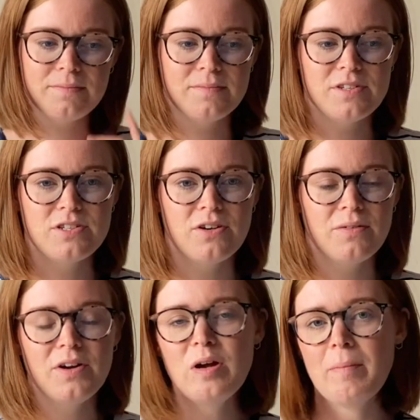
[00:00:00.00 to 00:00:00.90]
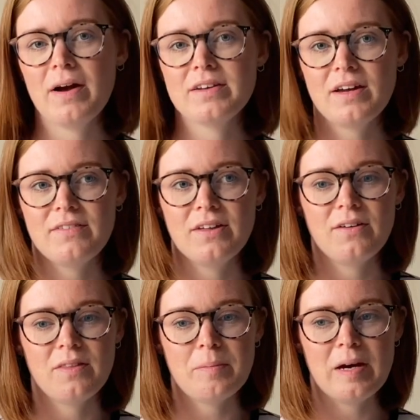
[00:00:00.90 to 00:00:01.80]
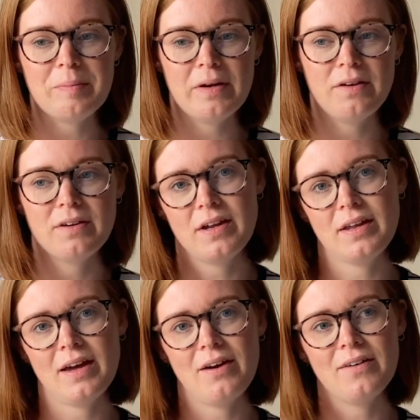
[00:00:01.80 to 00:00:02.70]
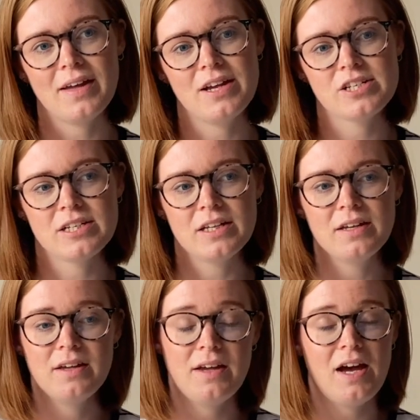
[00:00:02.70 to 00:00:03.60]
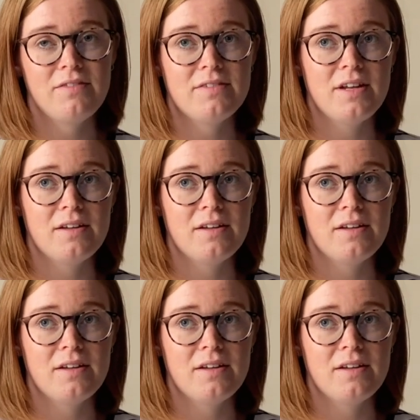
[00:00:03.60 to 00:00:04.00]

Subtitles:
So I don't mind having it on the back burner and getting it out occasionally. Haven't